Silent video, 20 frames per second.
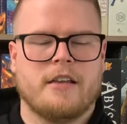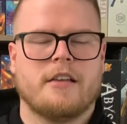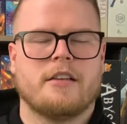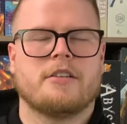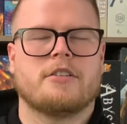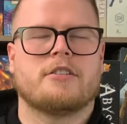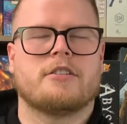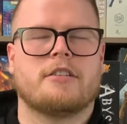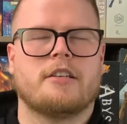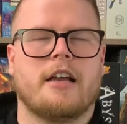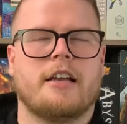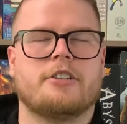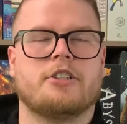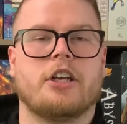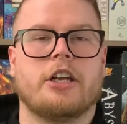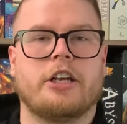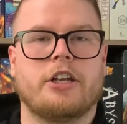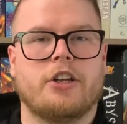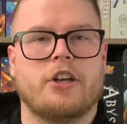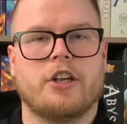Such
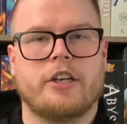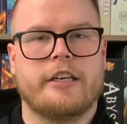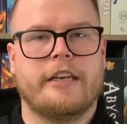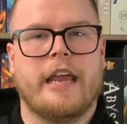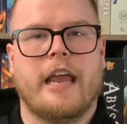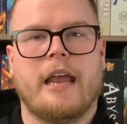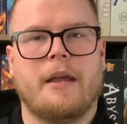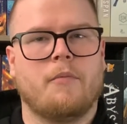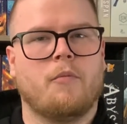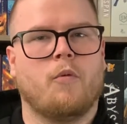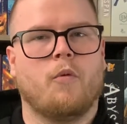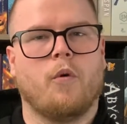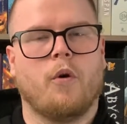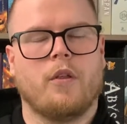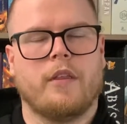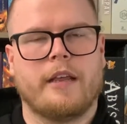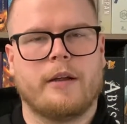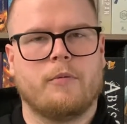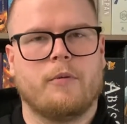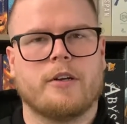a good game.
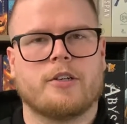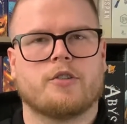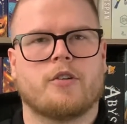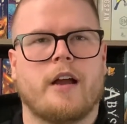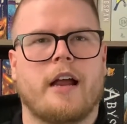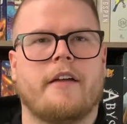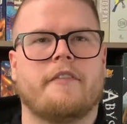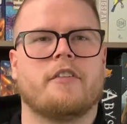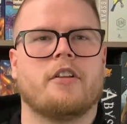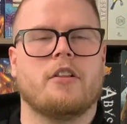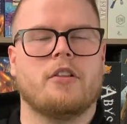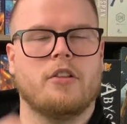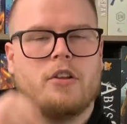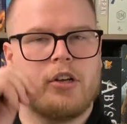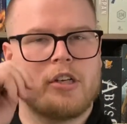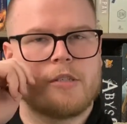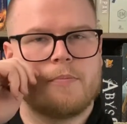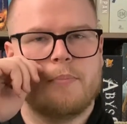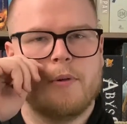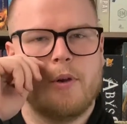Whirling Witchcraft
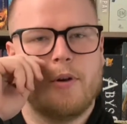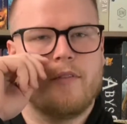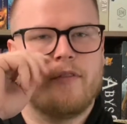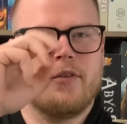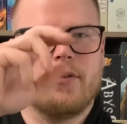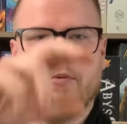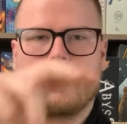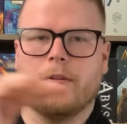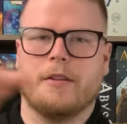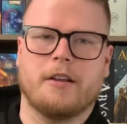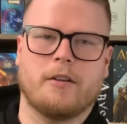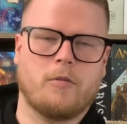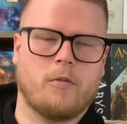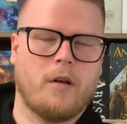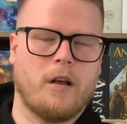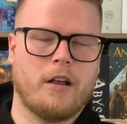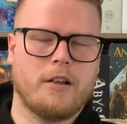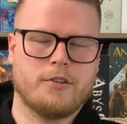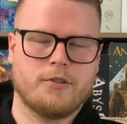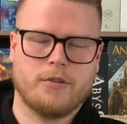looks beautiful with
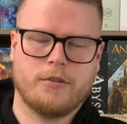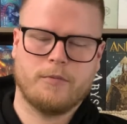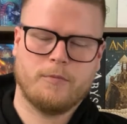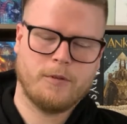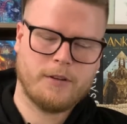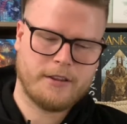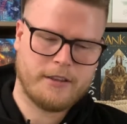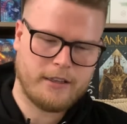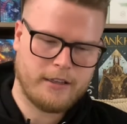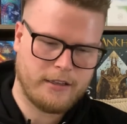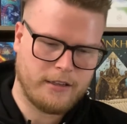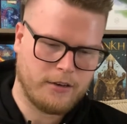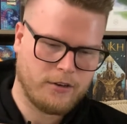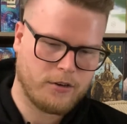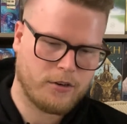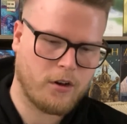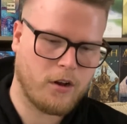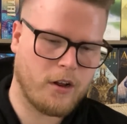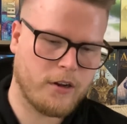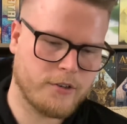the
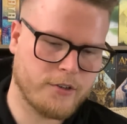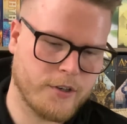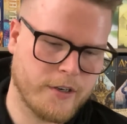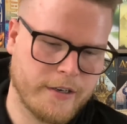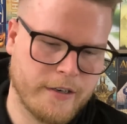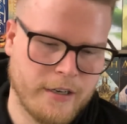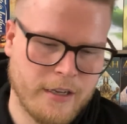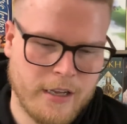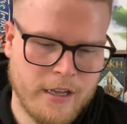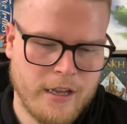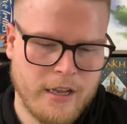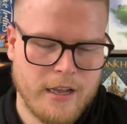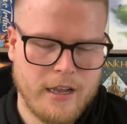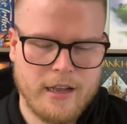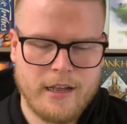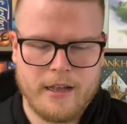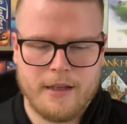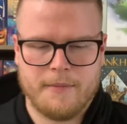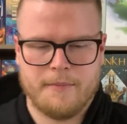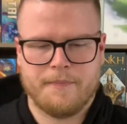little quadrant
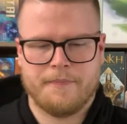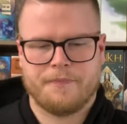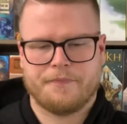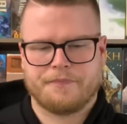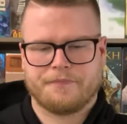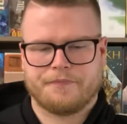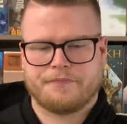out